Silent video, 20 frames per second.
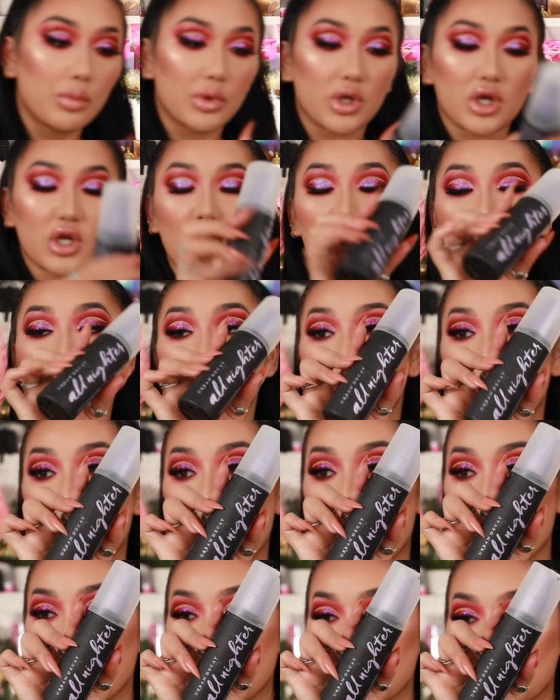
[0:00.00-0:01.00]
I'm going to go with
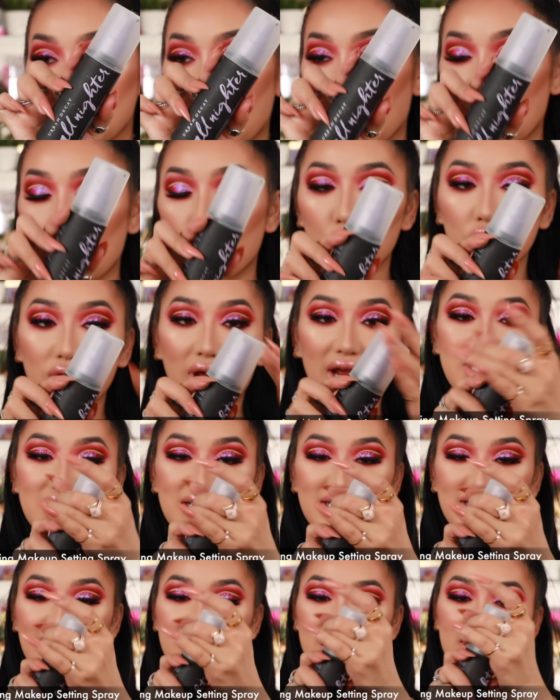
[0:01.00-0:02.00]
Urban Decay All Nighter
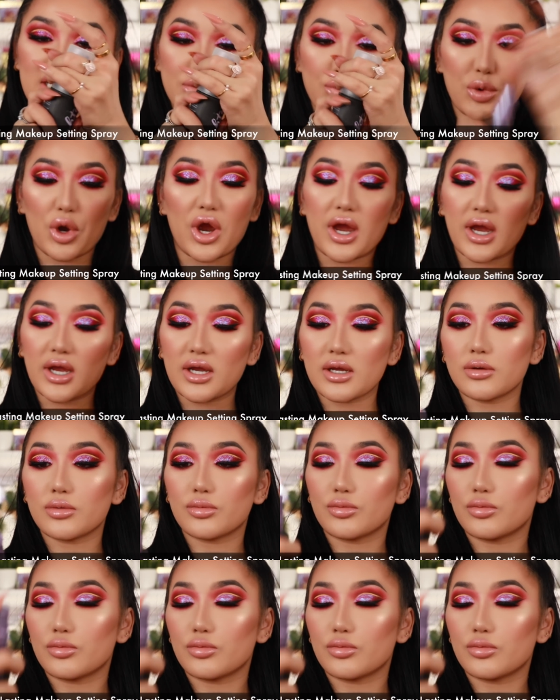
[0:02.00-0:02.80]
Setting Spray.